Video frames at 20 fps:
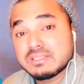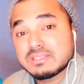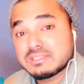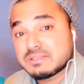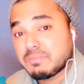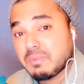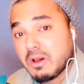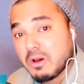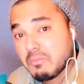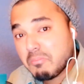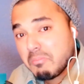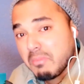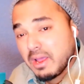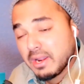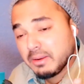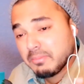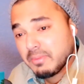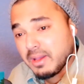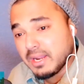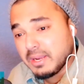It's about
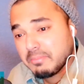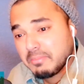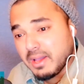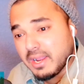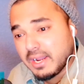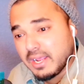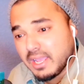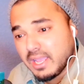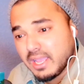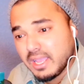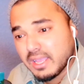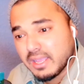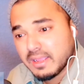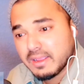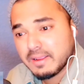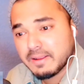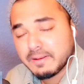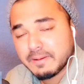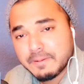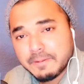money, money, money.
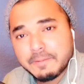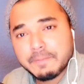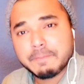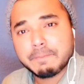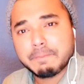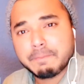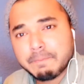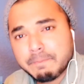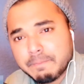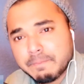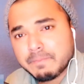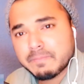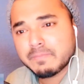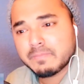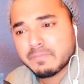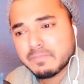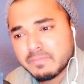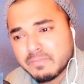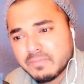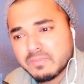Living my life like
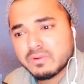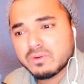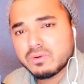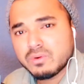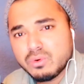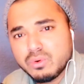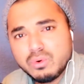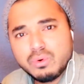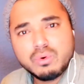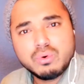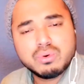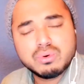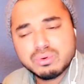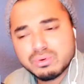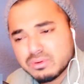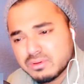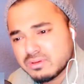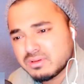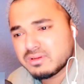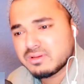a movie.
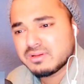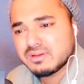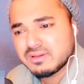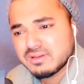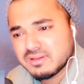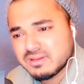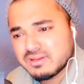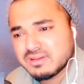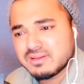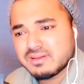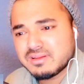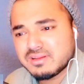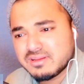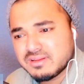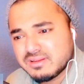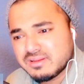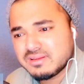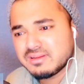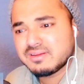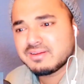She ride the top of the
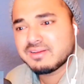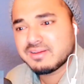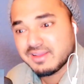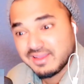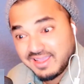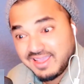neary.